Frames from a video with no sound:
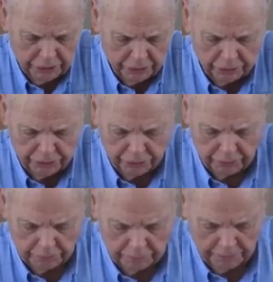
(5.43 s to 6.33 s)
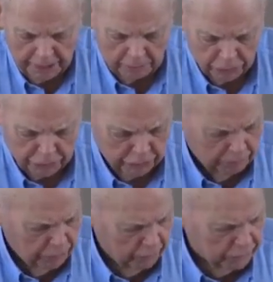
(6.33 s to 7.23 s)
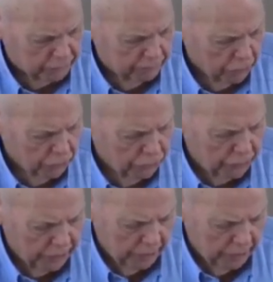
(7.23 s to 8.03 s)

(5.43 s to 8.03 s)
turn your Bibles to the book of Luke,